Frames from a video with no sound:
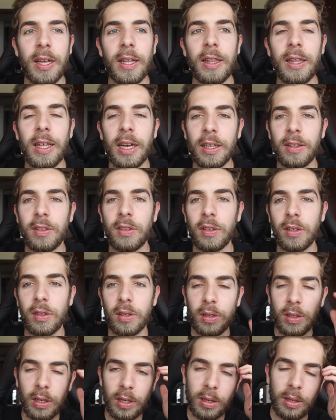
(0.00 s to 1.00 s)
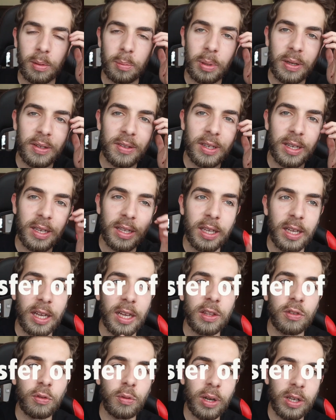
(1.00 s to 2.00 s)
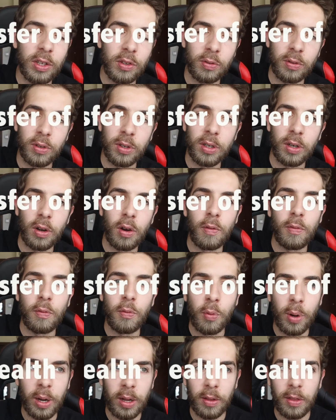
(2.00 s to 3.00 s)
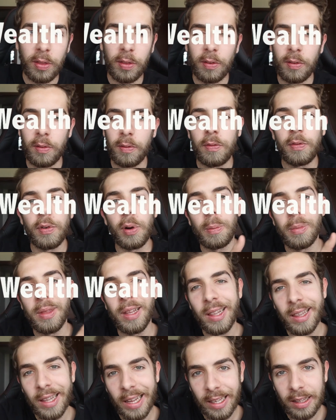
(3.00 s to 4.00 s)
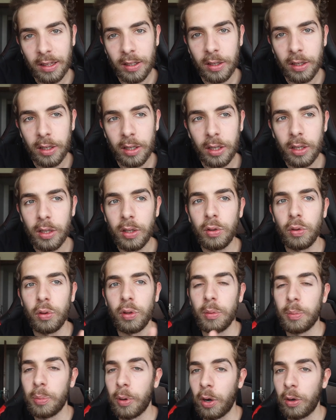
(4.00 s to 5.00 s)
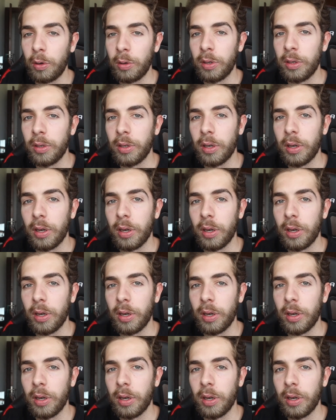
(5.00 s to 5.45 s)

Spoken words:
that's basically a transfer of wealth from the lender to the borrower.